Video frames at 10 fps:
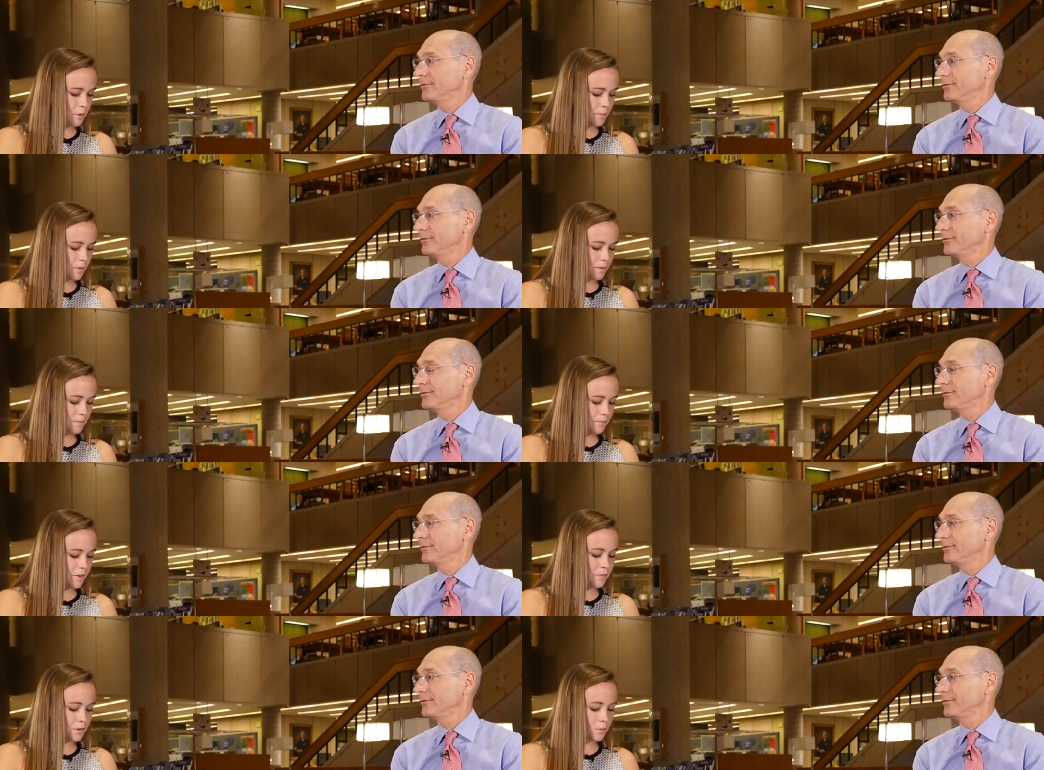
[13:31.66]
Speaker 1: problem,
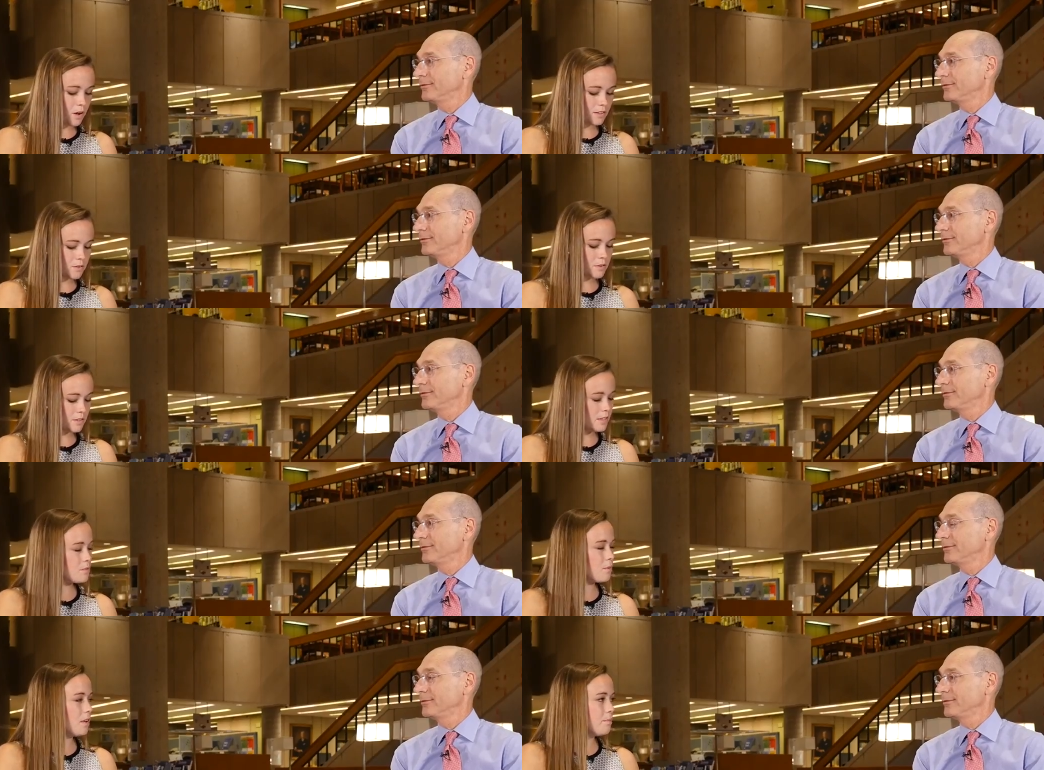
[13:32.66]
if there was or still is
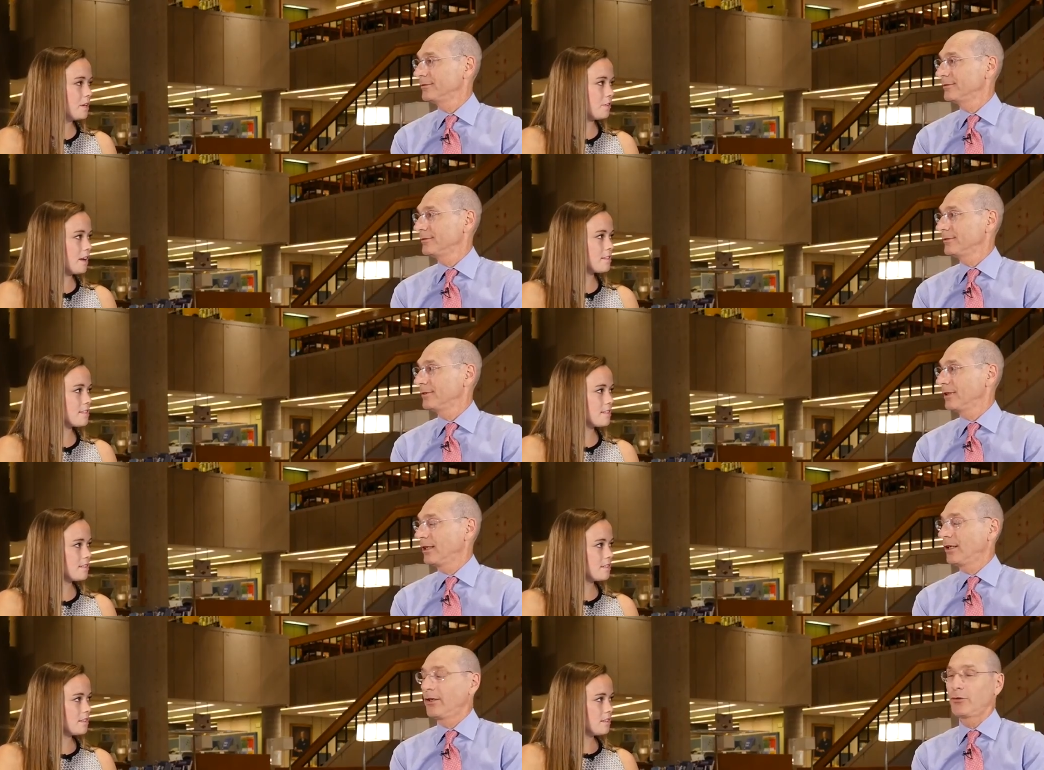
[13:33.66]
one, been addressed?
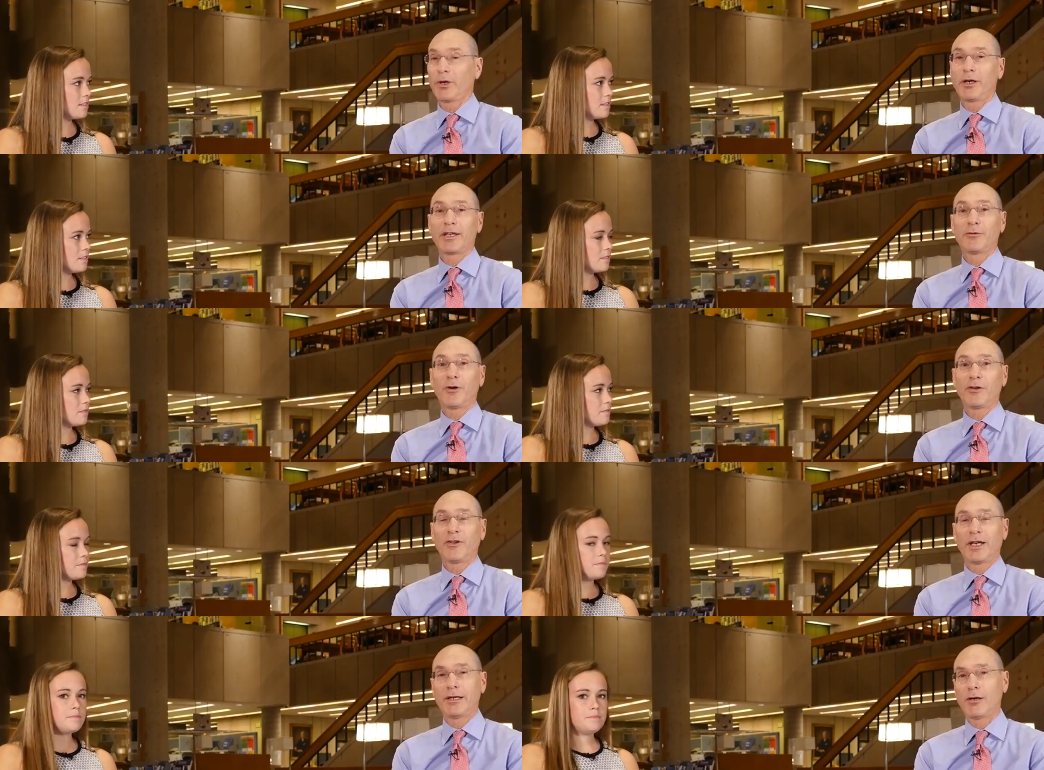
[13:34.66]
Speaker 2: So Eric, as far as
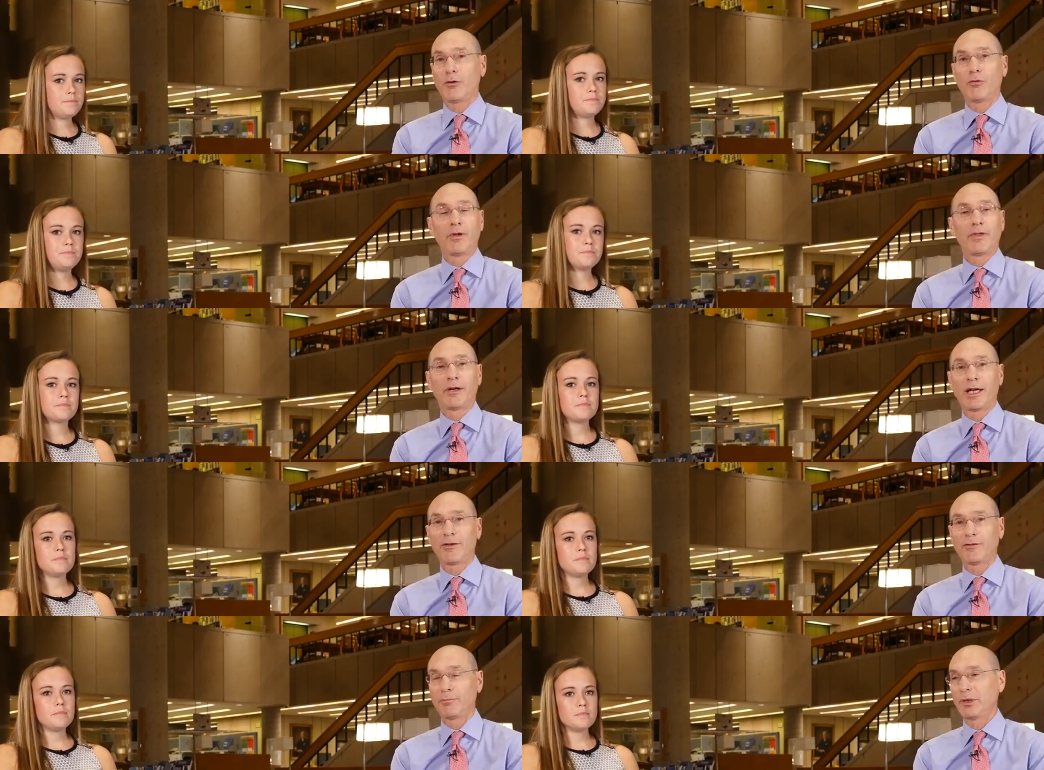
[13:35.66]
I know, there
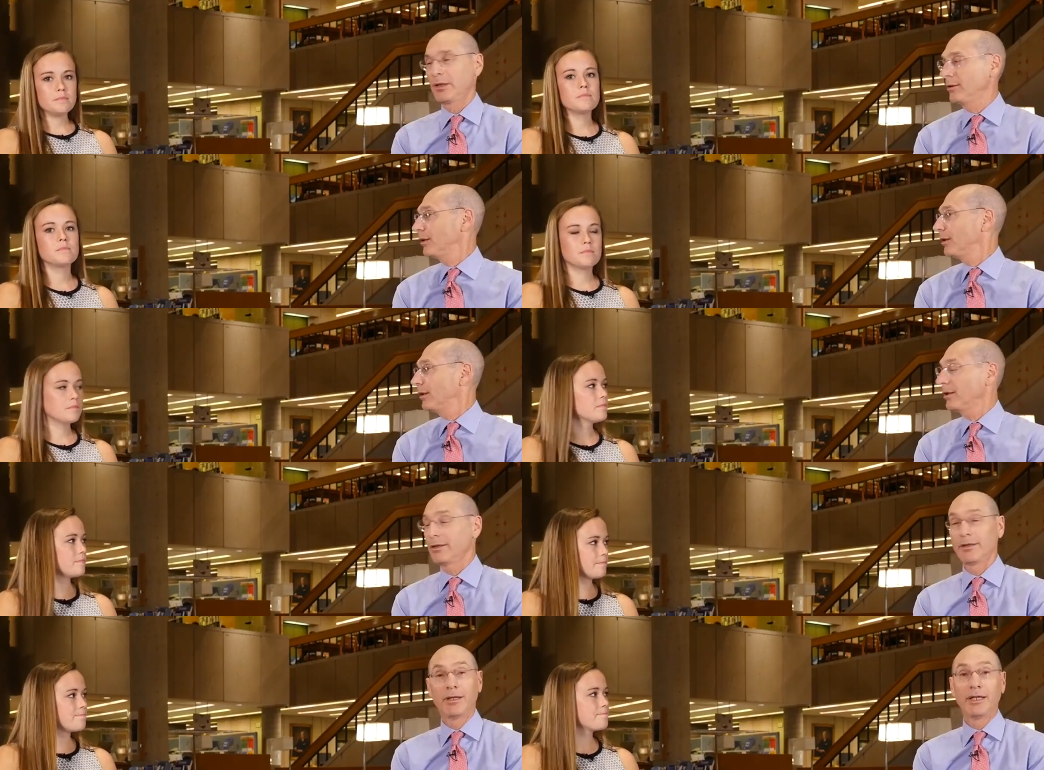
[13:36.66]
hasn't been
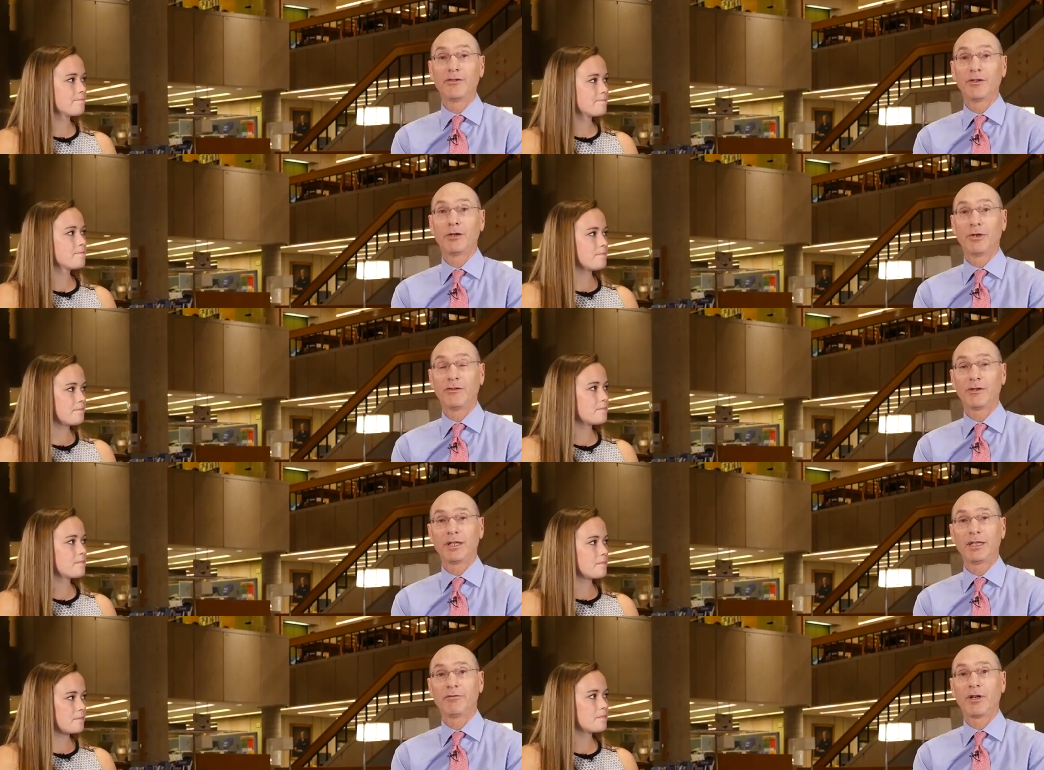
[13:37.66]
uh, an incident
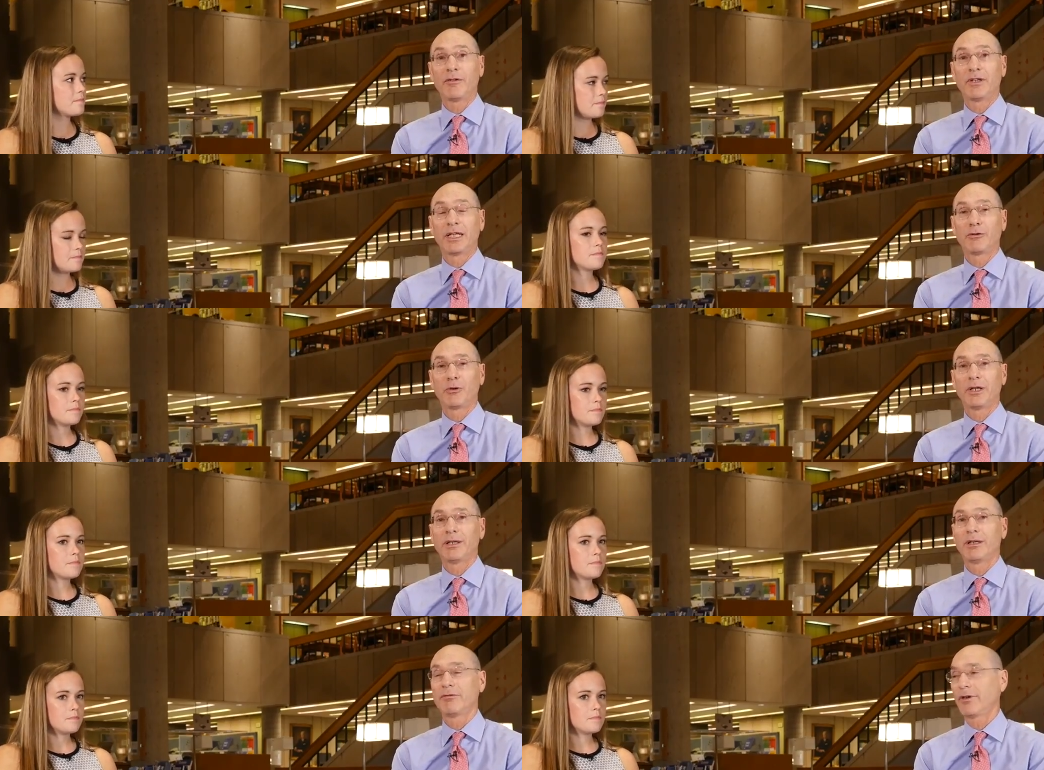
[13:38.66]
recently involving Inquiry,
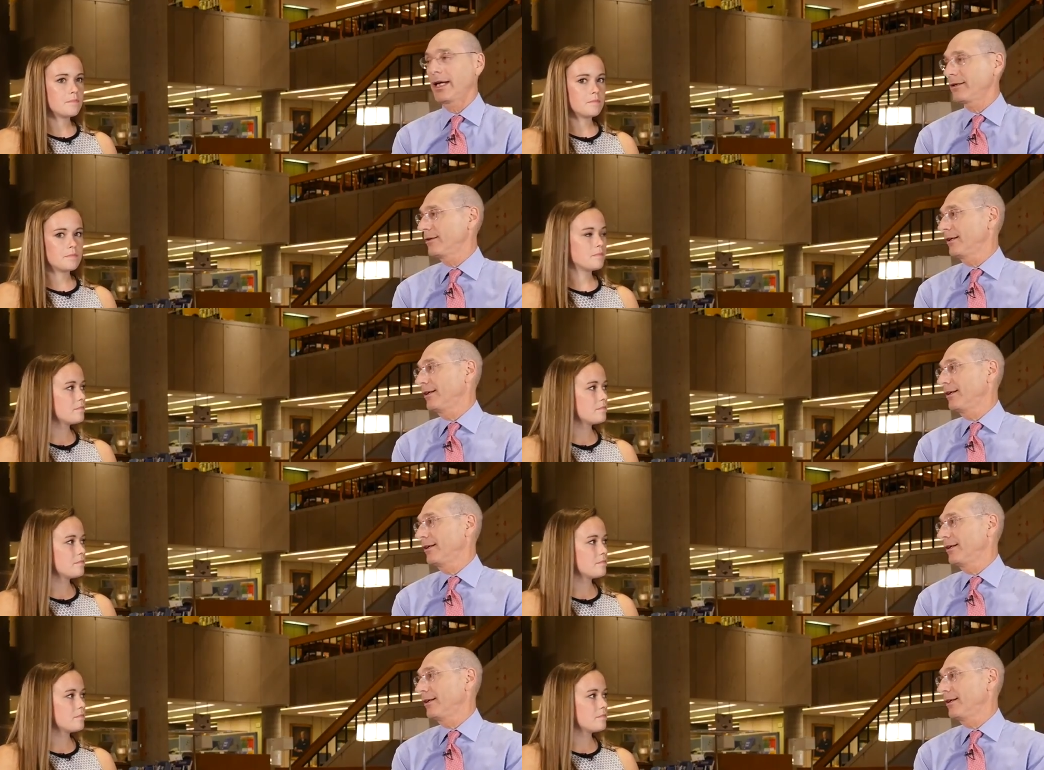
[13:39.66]
and in fact,